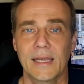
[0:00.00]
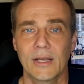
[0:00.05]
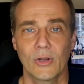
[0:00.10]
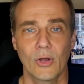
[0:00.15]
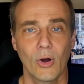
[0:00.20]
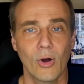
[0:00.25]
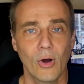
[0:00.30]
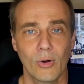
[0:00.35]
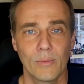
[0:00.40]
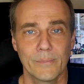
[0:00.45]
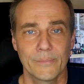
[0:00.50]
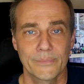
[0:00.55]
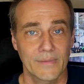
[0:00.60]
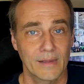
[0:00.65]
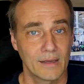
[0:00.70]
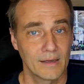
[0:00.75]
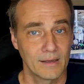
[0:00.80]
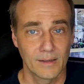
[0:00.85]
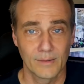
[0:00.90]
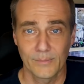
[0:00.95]
at all.
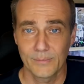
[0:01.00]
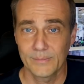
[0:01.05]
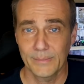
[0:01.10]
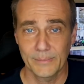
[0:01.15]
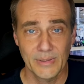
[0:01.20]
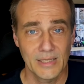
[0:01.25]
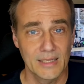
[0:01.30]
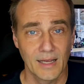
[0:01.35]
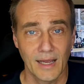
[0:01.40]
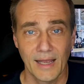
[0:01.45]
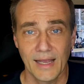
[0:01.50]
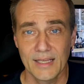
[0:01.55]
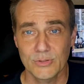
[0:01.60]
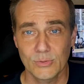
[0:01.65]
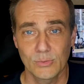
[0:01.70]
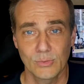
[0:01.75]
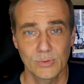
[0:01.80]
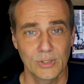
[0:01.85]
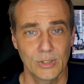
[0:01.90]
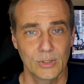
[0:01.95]
Uh, being a high
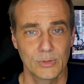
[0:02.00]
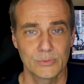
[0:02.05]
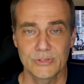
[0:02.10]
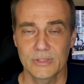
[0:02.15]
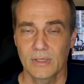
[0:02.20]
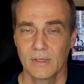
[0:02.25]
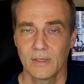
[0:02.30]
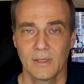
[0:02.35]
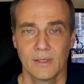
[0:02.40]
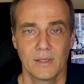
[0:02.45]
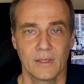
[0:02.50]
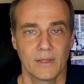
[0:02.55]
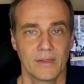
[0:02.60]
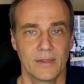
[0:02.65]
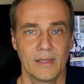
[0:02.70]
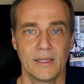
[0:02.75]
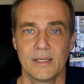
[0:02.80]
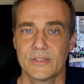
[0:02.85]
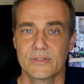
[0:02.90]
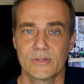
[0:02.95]
school coach,
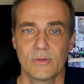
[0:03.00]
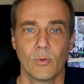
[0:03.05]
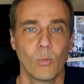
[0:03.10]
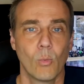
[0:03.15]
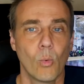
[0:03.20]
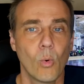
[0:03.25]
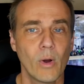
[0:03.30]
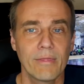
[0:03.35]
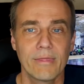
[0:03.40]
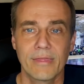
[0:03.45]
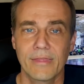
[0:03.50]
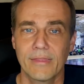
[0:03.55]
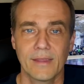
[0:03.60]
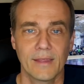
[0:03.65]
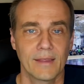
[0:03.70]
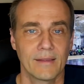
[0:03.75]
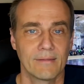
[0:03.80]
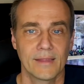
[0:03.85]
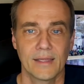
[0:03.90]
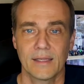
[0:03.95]
it is the one
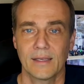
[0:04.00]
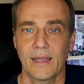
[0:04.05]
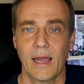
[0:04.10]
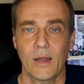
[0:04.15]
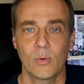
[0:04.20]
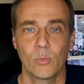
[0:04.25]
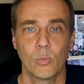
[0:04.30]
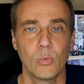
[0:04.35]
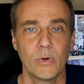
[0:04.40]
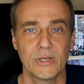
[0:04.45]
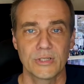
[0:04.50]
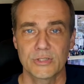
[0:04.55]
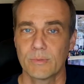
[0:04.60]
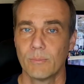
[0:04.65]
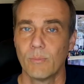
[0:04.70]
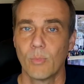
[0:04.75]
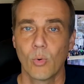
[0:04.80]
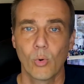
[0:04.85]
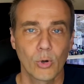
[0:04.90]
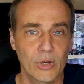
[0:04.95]
thing that I wish
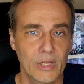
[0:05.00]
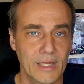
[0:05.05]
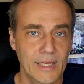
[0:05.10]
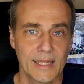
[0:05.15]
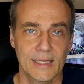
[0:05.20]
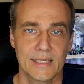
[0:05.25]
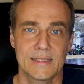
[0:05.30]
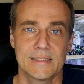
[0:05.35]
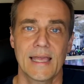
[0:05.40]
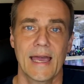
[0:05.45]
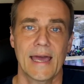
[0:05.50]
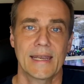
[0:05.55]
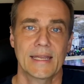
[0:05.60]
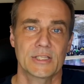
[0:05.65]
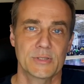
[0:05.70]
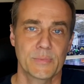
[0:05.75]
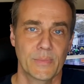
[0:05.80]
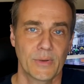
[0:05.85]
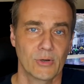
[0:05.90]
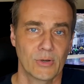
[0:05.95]
more kids had
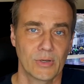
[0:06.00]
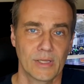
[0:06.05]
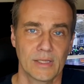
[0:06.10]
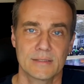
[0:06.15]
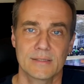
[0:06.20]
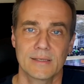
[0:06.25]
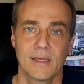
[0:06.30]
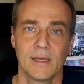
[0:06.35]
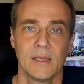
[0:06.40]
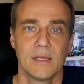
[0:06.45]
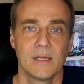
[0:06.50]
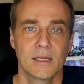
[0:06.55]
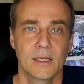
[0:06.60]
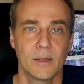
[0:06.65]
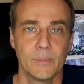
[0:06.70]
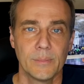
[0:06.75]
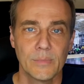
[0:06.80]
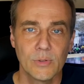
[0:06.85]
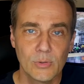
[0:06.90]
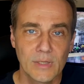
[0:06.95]
experience
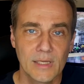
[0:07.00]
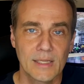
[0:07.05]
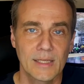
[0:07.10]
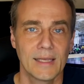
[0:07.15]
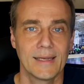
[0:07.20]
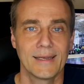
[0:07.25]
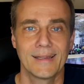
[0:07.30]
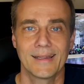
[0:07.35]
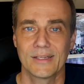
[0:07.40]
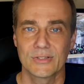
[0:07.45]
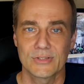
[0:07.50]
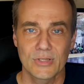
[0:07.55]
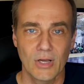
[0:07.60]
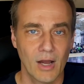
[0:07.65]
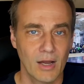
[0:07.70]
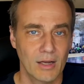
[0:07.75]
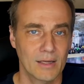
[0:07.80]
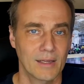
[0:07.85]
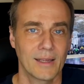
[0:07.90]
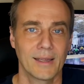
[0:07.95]
communicating and
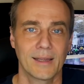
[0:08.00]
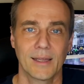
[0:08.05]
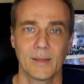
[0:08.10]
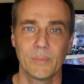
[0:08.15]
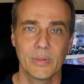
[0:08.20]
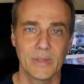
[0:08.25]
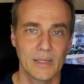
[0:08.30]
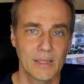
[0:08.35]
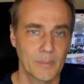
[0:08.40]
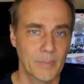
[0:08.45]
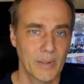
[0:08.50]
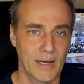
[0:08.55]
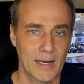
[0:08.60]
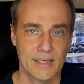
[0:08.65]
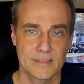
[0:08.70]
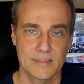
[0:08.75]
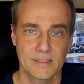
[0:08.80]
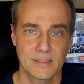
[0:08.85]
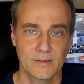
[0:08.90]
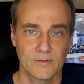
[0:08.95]
talking and being
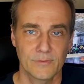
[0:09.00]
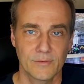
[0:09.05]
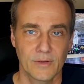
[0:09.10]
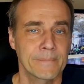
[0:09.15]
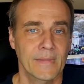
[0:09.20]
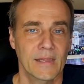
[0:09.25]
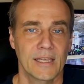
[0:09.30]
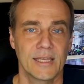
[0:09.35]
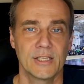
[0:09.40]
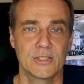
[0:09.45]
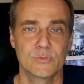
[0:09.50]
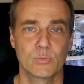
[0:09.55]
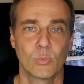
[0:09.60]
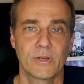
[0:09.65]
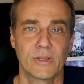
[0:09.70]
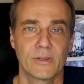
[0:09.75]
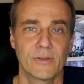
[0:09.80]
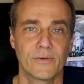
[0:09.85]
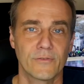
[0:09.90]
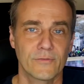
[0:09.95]
positive. It is
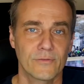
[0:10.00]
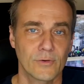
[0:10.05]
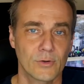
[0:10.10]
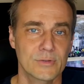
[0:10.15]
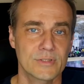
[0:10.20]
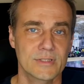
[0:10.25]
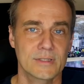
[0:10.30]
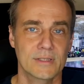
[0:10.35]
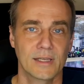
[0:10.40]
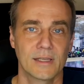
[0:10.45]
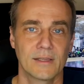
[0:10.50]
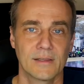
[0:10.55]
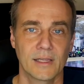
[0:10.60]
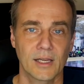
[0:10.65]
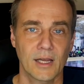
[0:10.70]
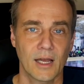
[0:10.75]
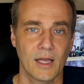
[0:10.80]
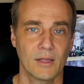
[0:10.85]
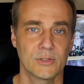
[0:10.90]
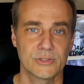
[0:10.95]
one of the first thing that
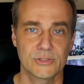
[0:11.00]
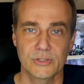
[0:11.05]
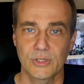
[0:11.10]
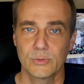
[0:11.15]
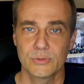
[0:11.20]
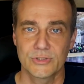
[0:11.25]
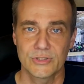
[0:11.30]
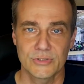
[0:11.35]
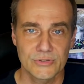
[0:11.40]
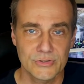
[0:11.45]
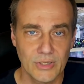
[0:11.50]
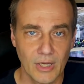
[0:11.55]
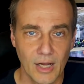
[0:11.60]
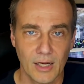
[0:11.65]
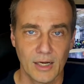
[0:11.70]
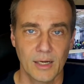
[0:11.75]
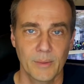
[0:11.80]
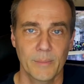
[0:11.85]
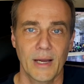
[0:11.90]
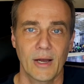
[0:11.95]
college coaches
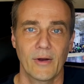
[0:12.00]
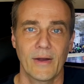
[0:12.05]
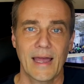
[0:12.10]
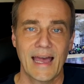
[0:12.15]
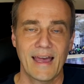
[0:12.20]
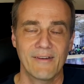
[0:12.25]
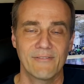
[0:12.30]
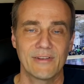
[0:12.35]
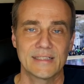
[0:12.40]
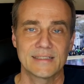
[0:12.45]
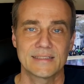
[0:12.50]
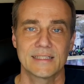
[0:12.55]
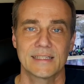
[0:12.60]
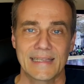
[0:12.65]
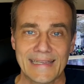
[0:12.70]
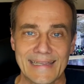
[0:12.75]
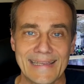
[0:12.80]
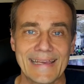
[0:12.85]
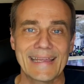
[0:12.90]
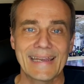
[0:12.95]
talk about having to
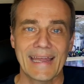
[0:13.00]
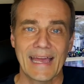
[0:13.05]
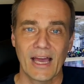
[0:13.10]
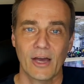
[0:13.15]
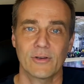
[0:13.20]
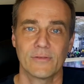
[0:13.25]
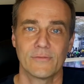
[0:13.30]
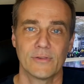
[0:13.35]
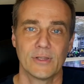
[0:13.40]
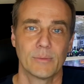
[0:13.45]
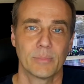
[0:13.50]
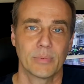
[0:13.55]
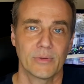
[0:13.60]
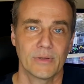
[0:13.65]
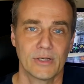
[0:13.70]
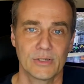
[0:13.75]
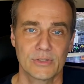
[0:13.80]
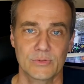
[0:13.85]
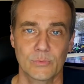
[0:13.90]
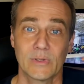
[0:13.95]
get out of their
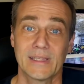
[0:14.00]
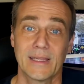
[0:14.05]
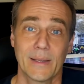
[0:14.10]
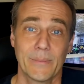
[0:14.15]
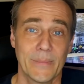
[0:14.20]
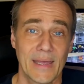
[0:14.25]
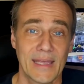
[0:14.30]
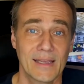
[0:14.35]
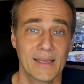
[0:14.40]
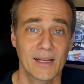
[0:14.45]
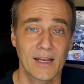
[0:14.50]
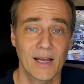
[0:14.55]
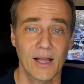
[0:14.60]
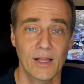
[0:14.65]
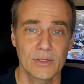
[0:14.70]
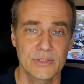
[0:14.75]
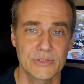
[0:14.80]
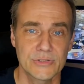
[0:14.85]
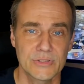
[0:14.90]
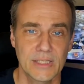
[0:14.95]
players when they make a
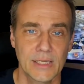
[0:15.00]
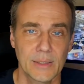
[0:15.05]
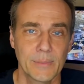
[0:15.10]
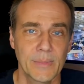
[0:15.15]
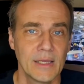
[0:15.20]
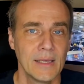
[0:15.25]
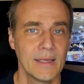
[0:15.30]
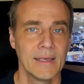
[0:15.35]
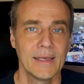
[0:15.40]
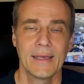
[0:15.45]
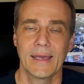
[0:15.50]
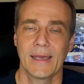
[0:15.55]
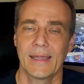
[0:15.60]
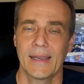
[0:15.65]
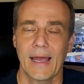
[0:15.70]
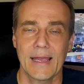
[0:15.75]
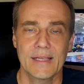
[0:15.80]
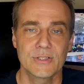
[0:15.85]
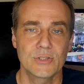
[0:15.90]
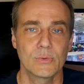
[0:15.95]
college team. And
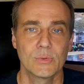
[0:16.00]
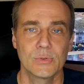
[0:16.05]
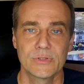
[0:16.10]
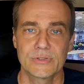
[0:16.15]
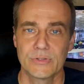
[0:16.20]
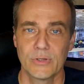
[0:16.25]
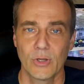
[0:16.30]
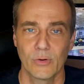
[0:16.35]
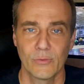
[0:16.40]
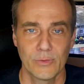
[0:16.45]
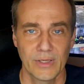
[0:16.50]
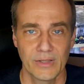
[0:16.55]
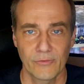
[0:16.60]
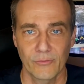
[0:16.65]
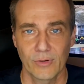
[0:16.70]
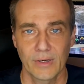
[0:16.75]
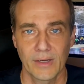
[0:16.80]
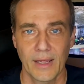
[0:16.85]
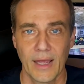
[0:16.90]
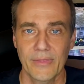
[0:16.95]
high school is no
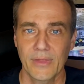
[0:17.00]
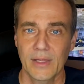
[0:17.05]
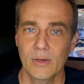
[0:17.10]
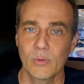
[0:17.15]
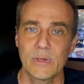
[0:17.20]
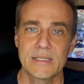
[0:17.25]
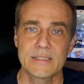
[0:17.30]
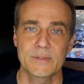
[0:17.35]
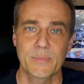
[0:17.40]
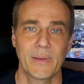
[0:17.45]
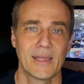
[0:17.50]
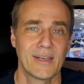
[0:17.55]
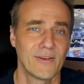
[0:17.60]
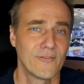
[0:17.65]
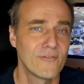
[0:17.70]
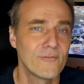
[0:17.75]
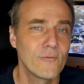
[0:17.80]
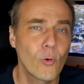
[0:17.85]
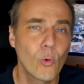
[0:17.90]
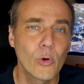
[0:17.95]
different. I think we spend
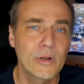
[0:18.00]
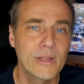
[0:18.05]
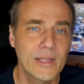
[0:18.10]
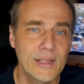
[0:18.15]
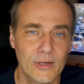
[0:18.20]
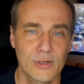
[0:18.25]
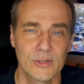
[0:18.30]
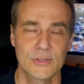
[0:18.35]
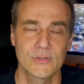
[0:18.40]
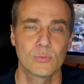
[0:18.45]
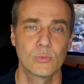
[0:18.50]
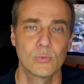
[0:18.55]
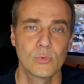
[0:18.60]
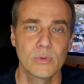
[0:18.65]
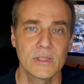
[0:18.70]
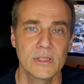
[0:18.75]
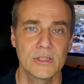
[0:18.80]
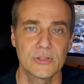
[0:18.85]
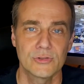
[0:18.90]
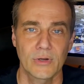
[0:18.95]
four years
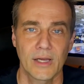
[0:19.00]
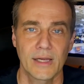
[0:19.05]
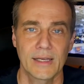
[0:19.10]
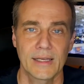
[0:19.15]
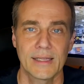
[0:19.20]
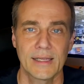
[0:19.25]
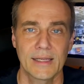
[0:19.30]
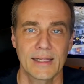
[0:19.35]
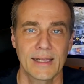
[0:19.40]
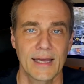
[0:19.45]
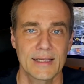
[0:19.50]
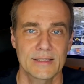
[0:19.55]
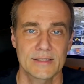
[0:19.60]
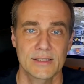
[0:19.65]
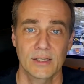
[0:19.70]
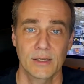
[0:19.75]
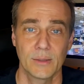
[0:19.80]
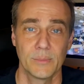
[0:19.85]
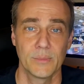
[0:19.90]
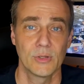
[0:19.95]
really trying to get guys
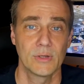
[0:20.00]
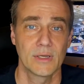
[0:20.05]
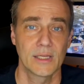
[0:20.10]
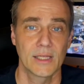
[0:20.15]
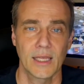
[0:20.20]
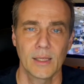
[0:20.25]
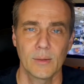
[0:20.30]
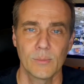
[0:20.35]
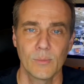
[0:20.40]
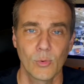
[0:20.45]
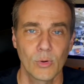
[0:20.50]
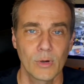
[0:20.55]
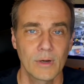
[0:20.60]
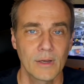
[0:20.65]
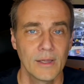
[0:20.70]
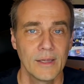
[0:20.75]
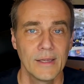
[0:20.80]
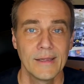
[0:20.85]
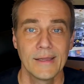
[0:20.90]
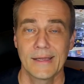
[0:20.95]
to communicate more.
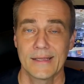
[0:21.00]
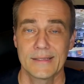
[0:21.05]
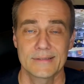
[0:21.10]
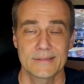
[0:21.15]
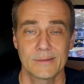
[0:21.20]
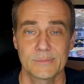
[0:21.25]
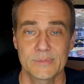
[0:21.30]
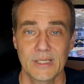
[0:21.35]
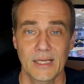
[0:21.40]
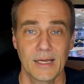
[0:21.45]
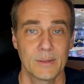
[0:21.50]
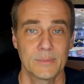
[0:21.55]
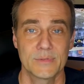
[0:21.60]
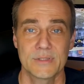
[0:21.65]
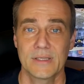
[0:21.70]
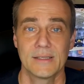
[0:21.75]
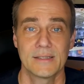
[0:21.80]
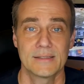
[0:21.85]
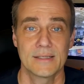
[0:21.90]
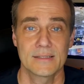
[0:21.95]
And sometimes
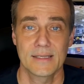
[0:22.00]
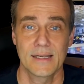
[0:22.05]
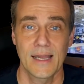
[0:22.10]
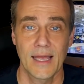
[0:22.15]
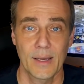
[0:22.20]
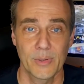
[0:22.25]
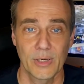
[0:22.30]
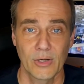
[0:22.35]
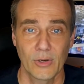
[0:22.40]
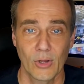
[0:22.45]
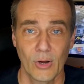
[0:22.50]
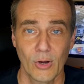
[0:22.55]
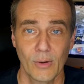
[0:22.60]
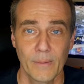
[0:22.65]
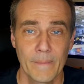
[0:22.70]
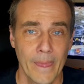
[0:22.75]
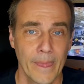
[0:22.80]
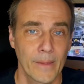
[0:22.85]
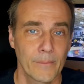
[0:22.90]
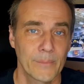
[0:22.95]
it doesn't happen at all.
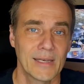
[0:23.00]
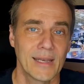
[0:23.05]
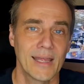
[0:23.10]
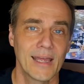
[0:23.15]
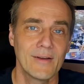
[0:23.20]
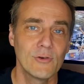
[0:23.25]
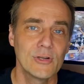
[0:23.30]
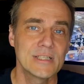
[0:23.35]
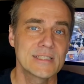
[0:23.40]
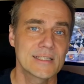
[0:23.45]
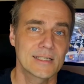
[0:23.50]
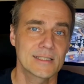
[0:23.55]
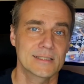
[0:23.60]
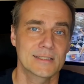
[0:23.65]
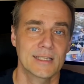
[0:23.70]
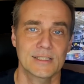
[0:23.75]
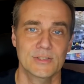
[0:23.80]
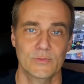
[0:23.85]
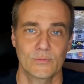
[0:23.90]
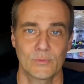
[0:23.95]
But every
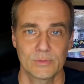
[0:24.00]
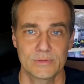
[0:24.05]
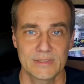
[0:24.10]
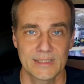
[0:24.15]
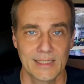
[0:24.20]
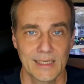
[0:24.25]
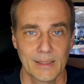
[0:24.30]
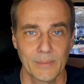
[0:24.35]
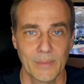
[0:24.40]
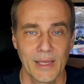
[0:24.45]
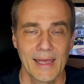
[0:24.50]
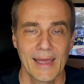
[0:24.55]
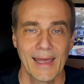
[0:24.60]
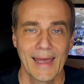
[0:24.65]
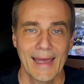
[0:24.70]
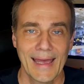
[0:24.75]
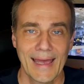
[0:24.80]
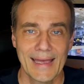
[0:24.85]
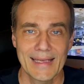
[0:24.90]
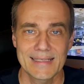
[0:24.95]
successful team
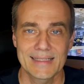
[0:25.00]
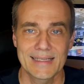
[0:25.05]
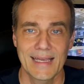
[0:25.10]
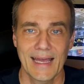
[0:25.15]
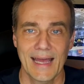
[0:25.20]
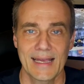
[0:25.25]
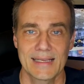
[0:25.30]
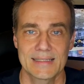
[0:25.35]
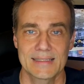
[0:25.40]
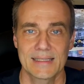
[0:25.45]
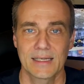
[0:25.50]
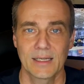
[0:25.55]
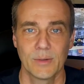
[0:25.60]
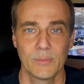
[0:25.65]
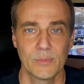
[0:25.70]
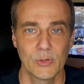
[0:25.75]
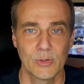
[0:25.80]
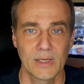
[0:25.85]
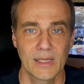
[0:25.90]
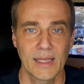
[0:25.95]
has guys that
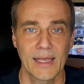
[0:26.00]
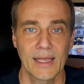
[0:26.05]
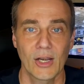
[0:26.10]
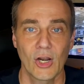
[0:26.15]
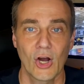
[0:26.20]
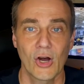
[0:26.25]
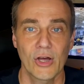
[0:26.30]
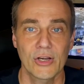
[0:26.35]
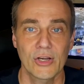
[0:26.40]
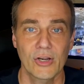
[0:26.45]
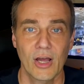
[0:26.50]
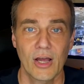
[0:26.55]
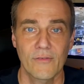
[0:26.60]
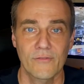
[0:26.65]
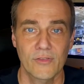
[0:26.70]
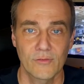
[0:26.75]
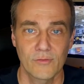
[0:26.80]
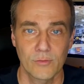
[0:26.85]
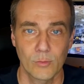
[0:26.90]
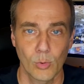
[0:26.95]
communicate on and off
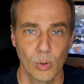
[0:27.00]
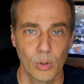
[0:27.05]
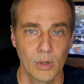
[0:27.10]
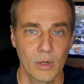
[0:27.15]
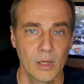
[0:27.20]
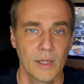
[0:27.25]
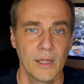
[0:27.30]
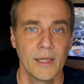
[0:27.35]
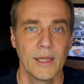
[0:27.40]
the floor